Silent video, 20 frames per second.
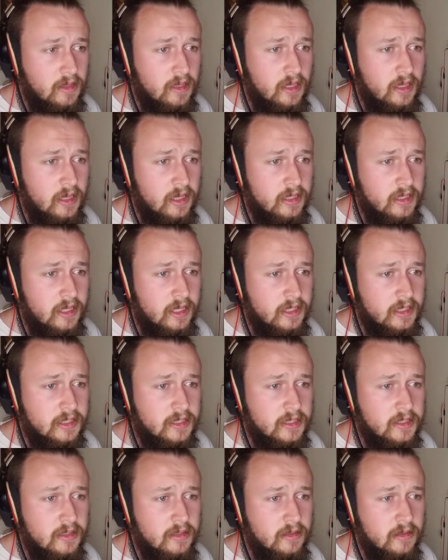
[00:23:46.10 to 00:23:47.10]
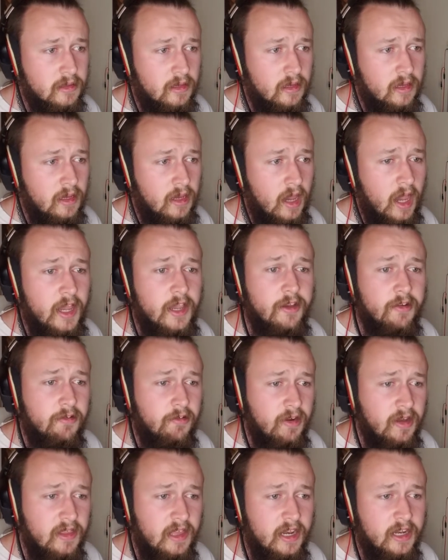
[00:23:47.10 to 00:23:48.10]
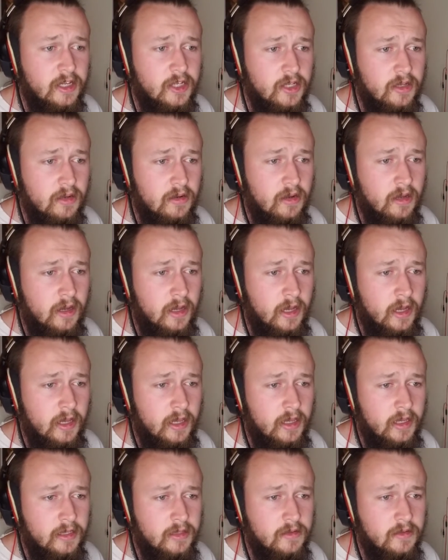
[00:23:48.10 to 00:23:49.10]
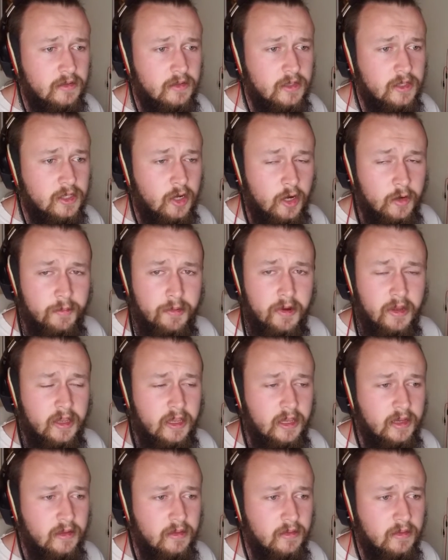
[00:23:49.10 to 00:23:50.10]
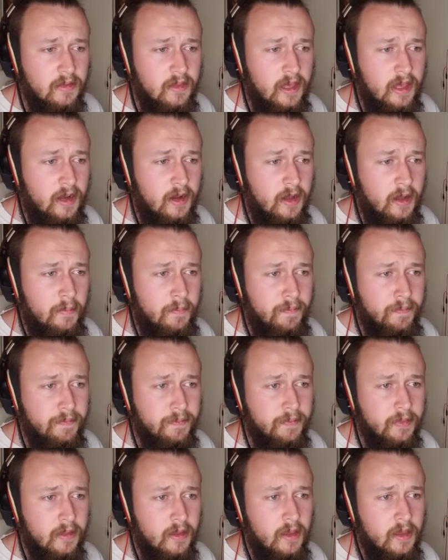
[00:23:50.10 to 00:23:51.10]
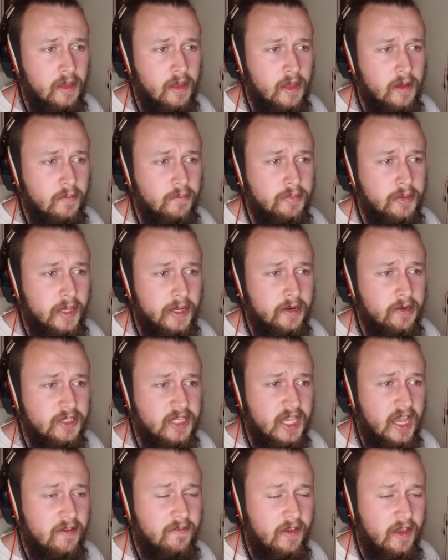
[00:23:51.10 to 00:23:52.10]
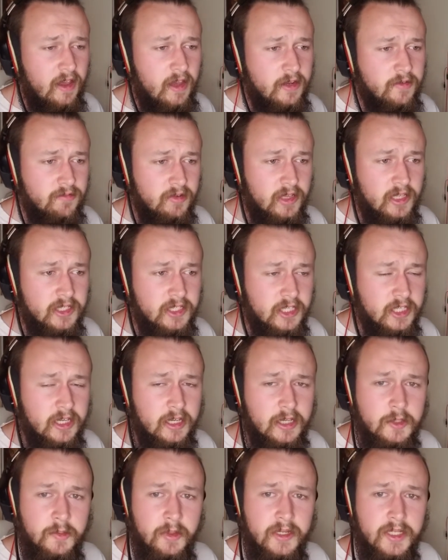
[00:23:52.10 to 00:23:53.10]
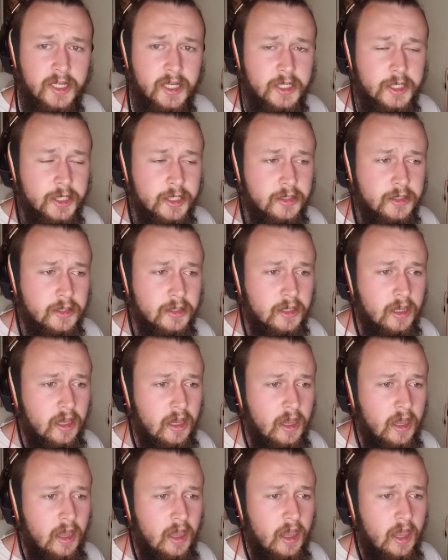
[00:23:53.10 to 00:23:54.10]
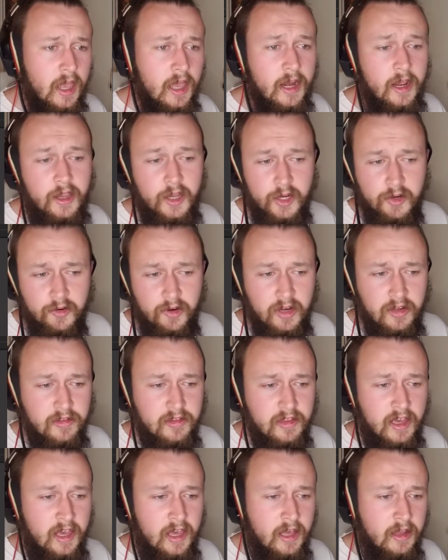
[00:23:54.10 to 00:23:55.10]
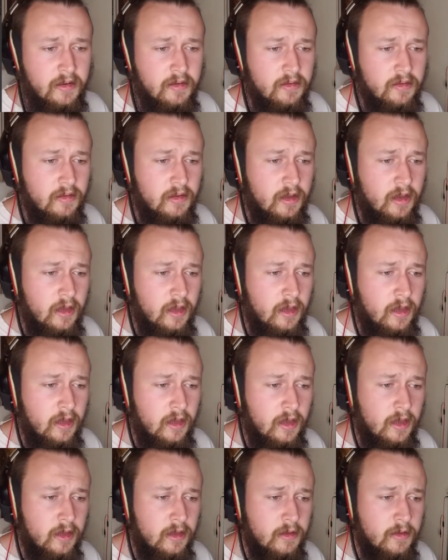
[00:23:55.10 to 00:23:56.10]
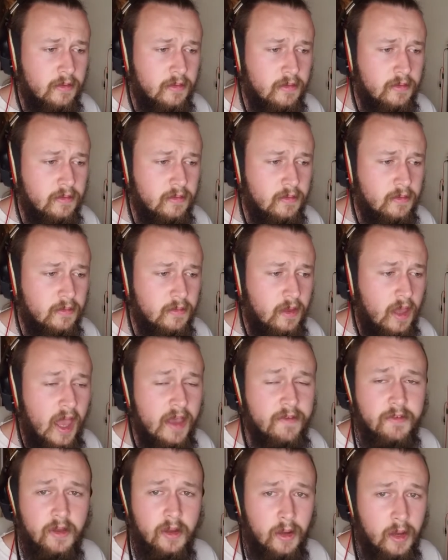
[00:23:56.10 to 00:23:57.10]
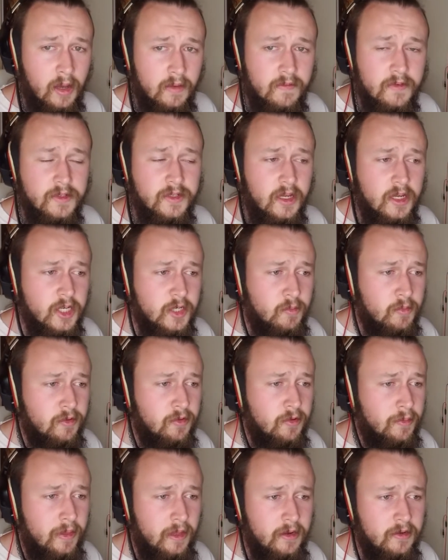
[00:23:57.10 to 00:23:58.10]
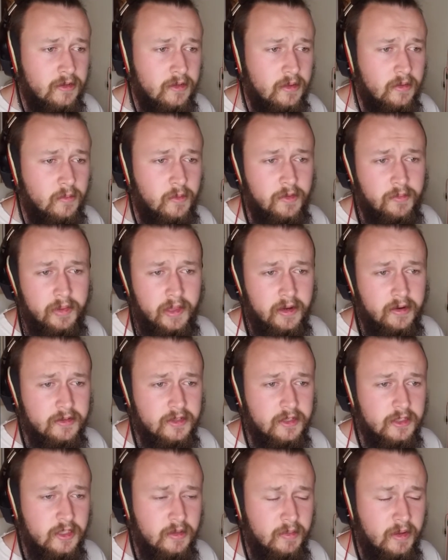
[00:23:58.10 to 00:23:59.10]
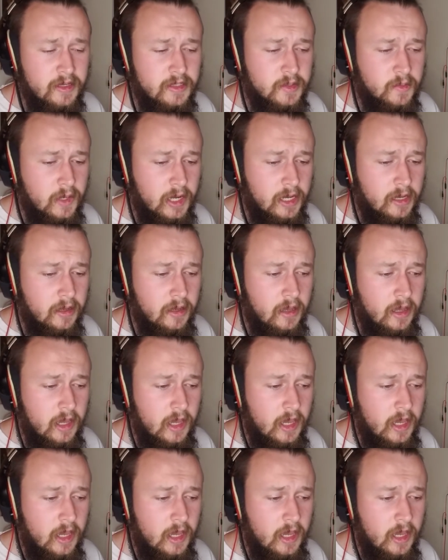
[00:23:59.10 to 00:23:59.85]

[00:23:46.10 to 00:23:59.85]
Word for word: it, it's, I agree that it uh, it's heartbreaking that um, players have unrealistic expectations, and I agree that uh, having a conversation with your player with players is the best way.